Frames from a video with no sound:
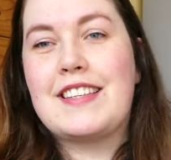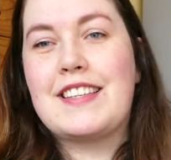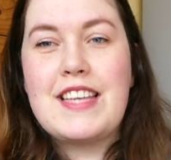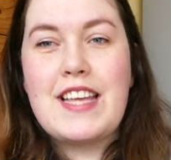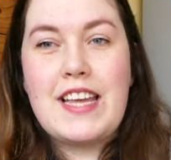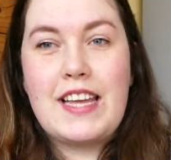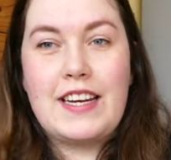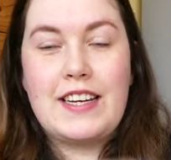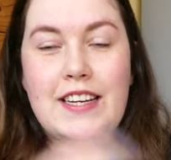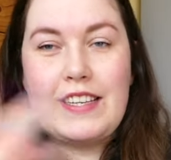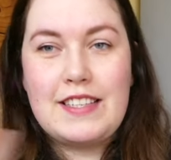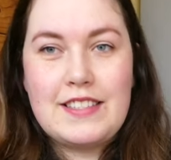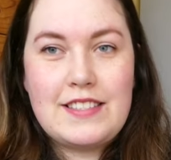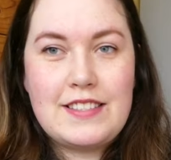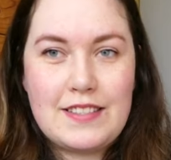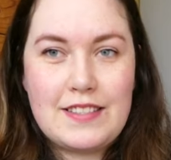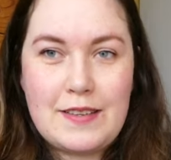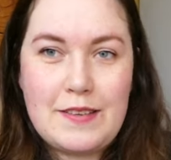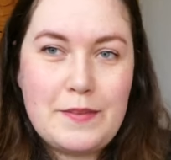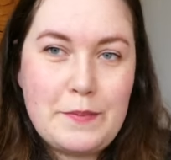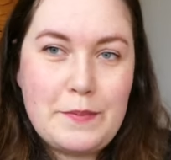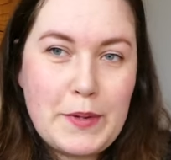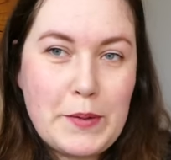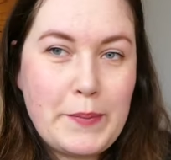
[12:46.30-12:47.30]
Xaden is
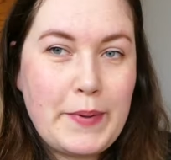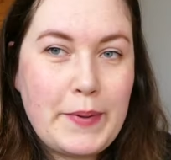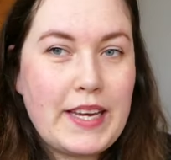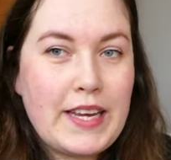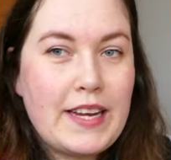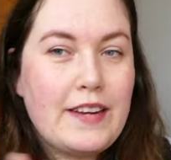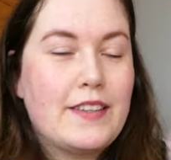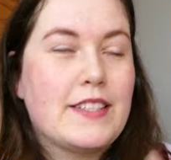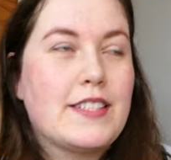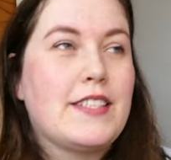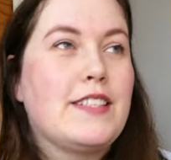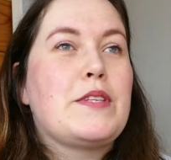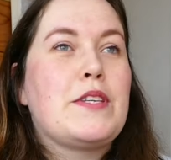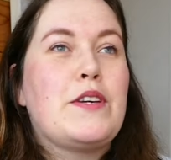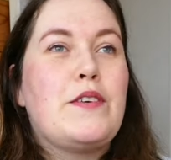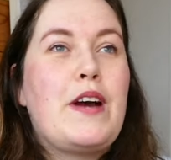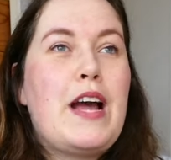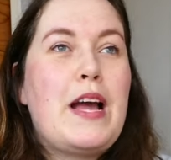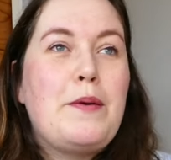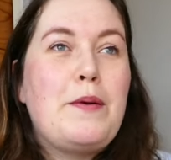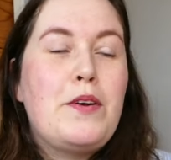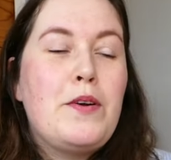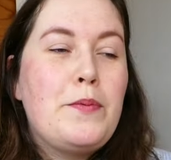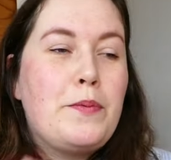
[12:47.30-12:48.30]
the male main character. So
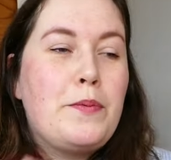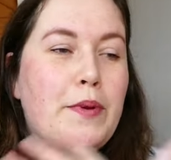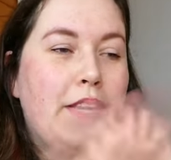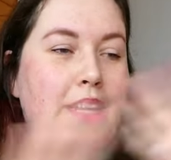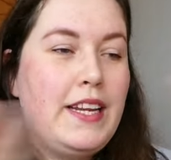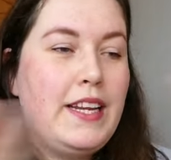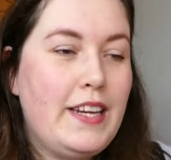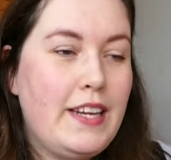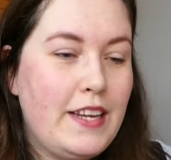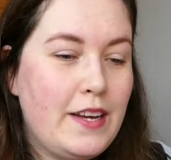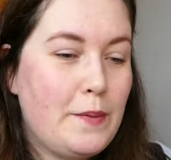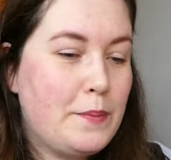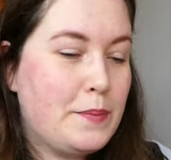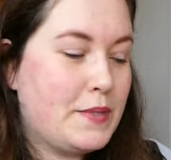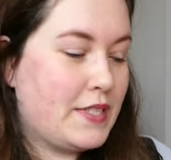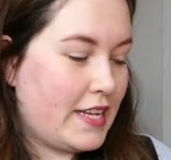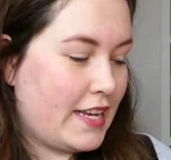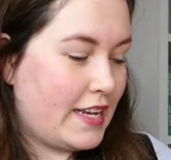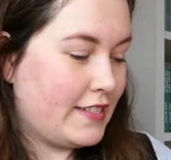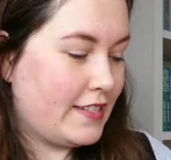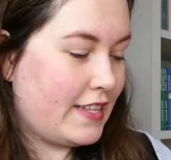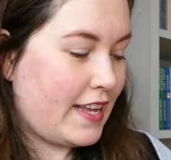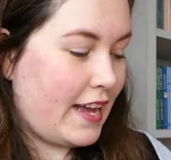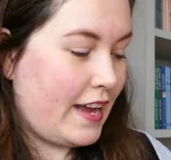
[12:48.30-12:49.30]
I'm completely
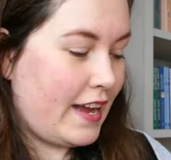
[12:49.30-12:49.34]
obsessed.